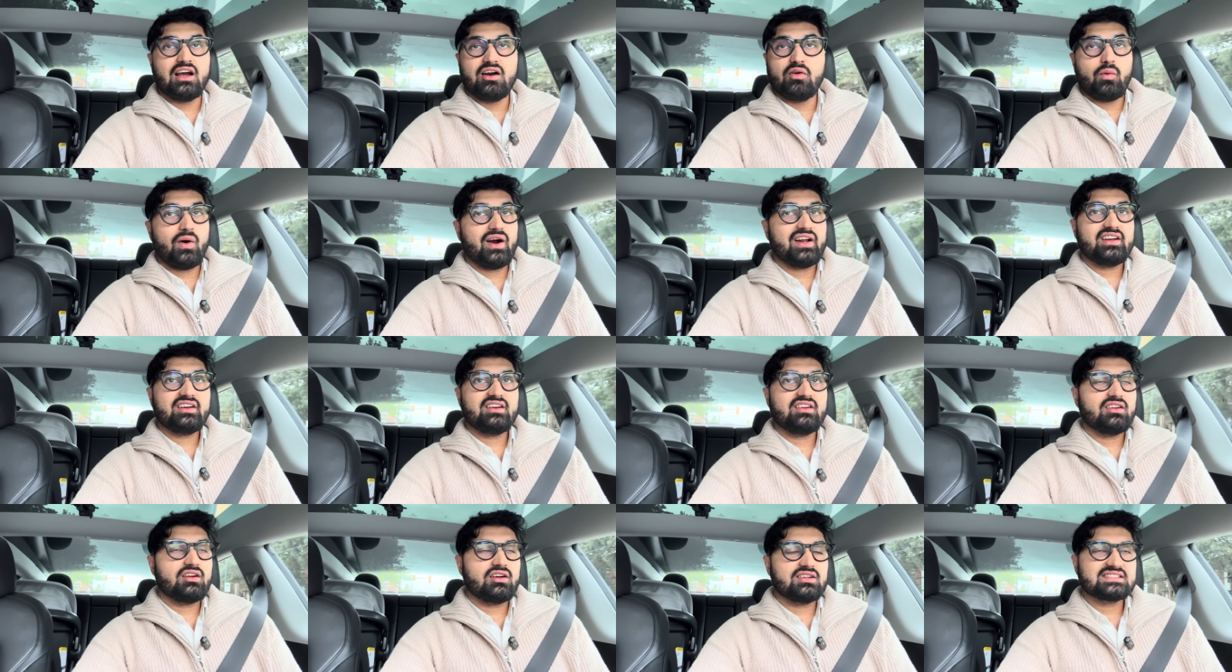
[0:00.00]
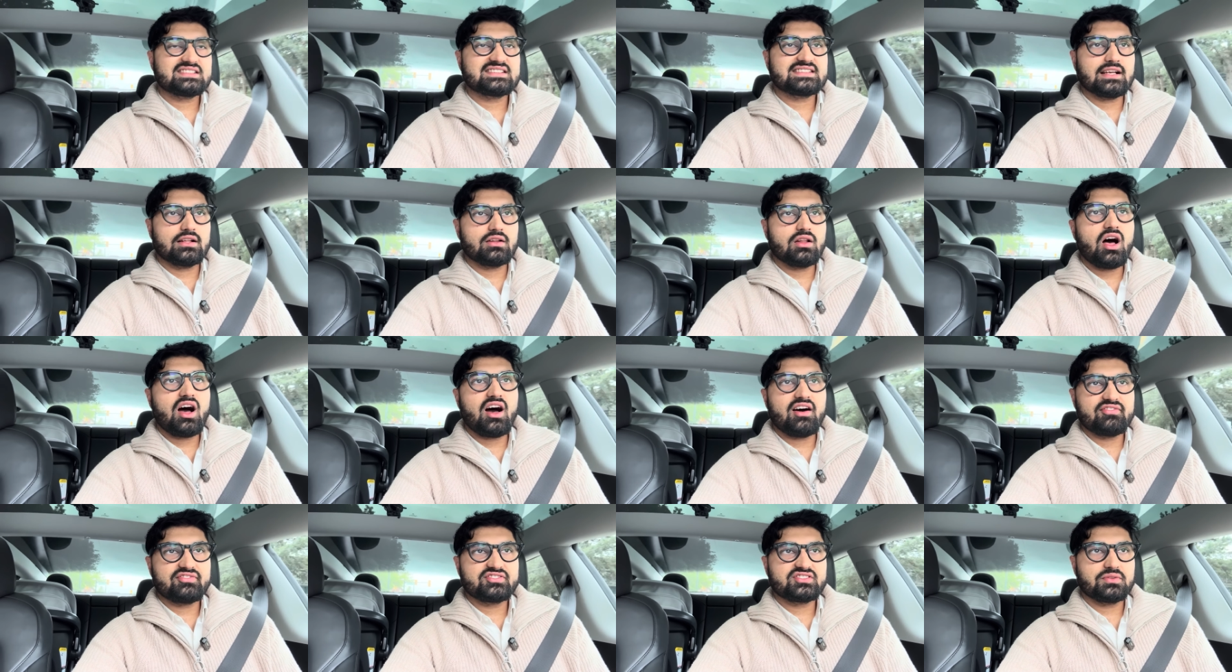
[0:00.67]
Why did it not sell
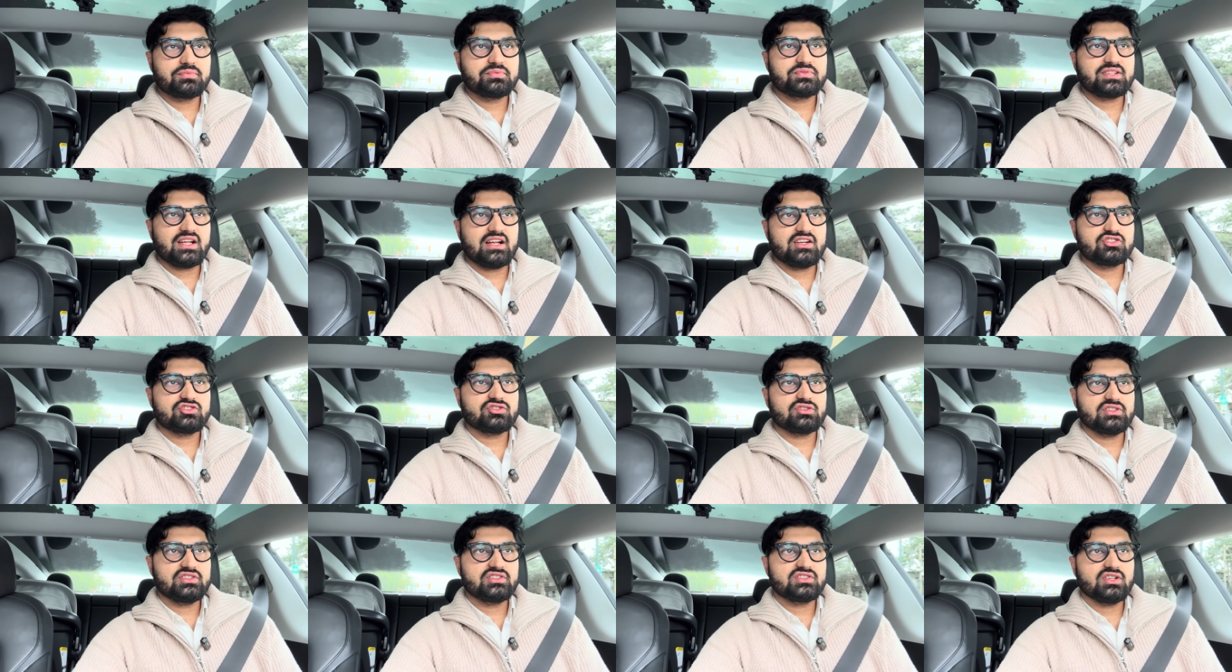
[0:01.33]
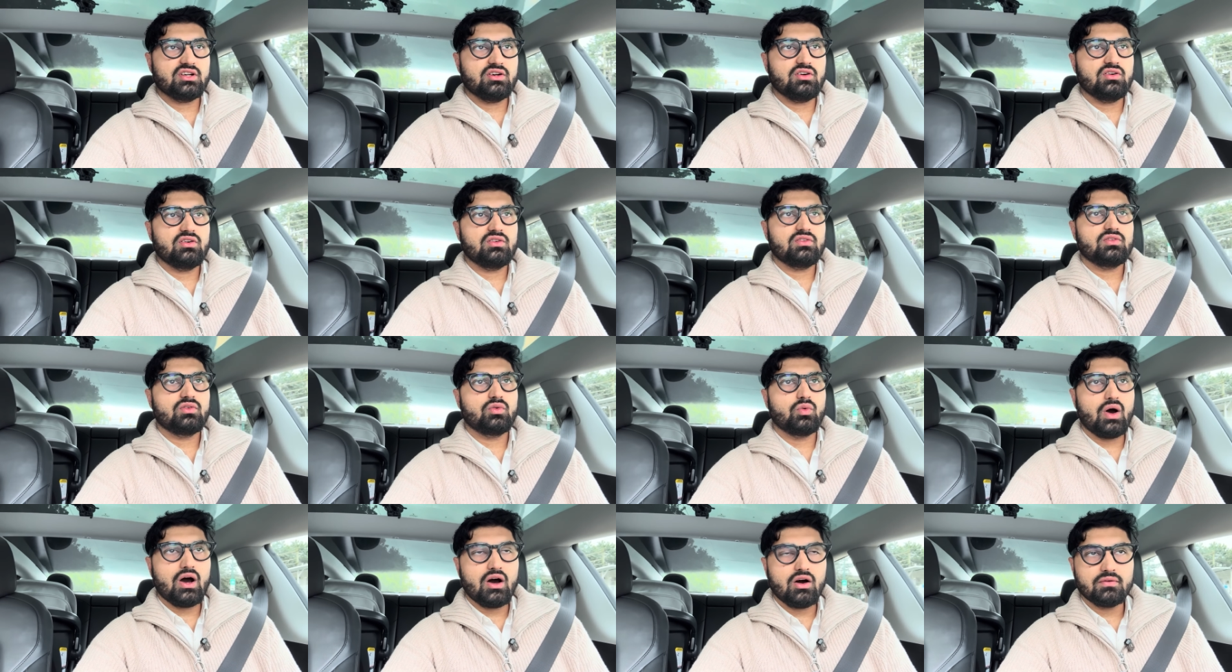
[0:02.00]
off substantially so?
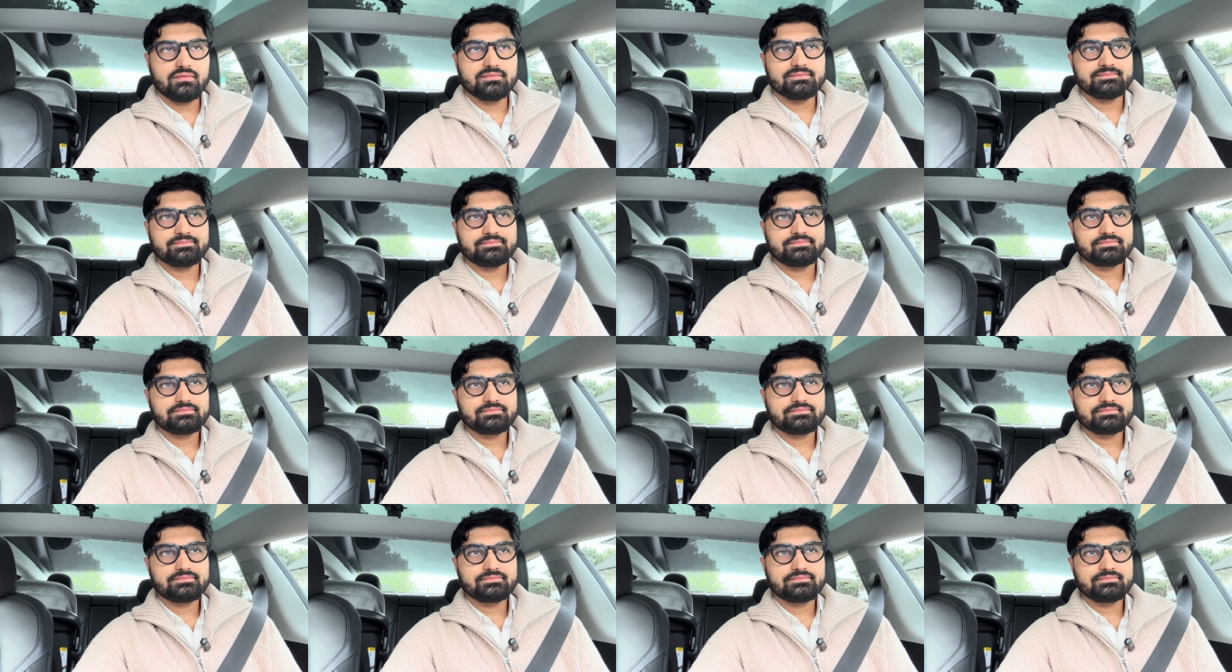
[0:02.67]
Well,